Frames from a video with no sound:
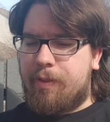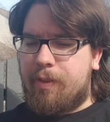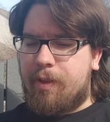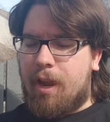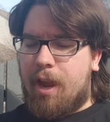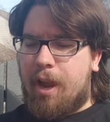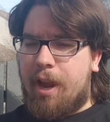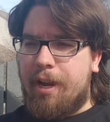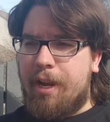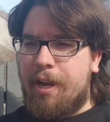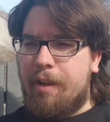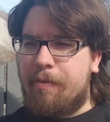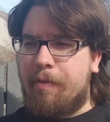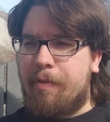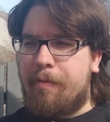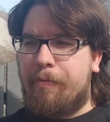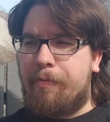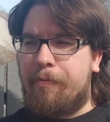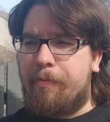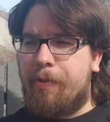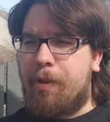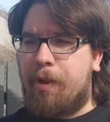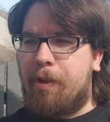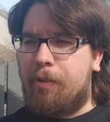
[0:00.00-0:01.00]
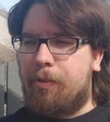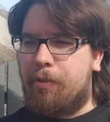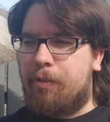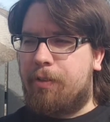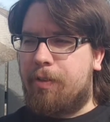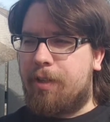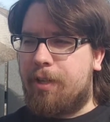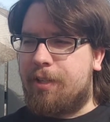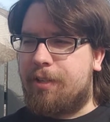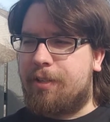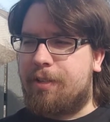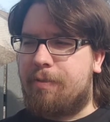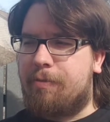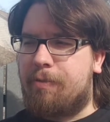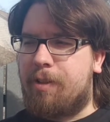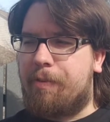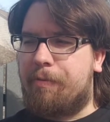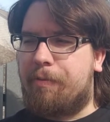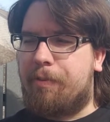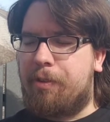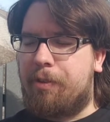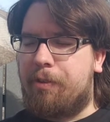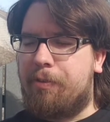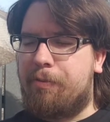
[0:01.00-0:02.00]
I haven't felt this
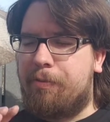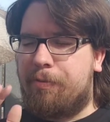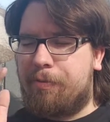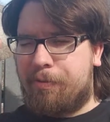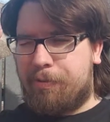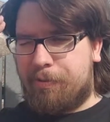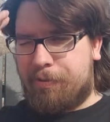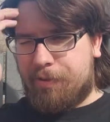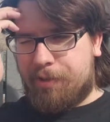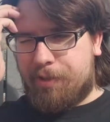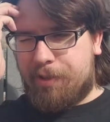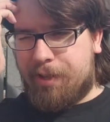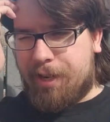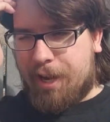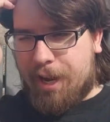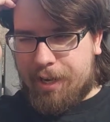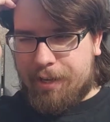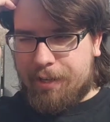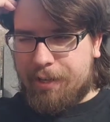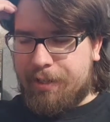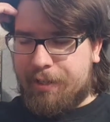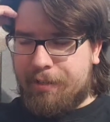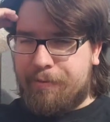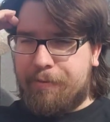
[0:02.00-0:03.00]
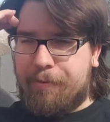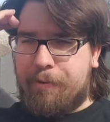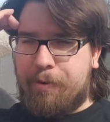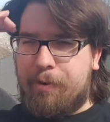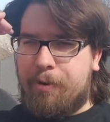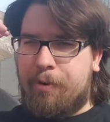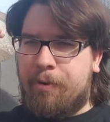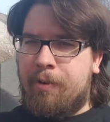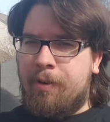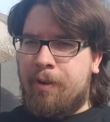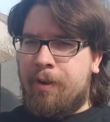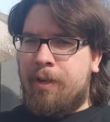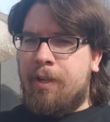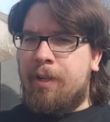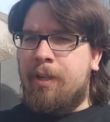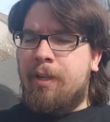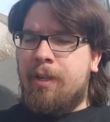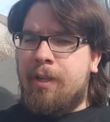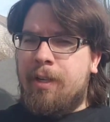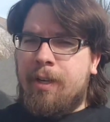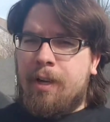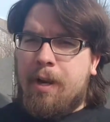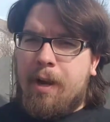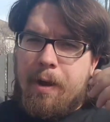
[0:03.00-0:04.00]
level of sadness for
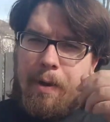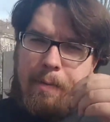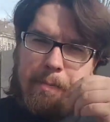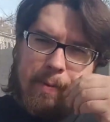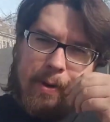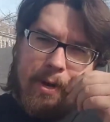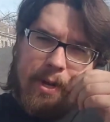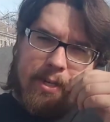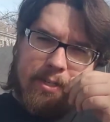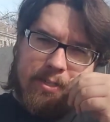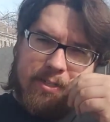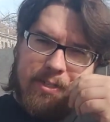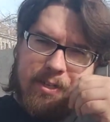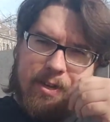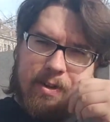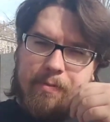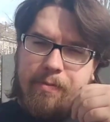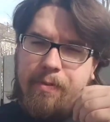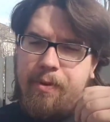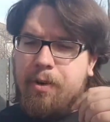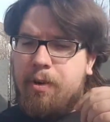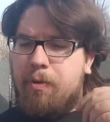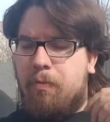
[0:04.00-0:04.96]
a passing of a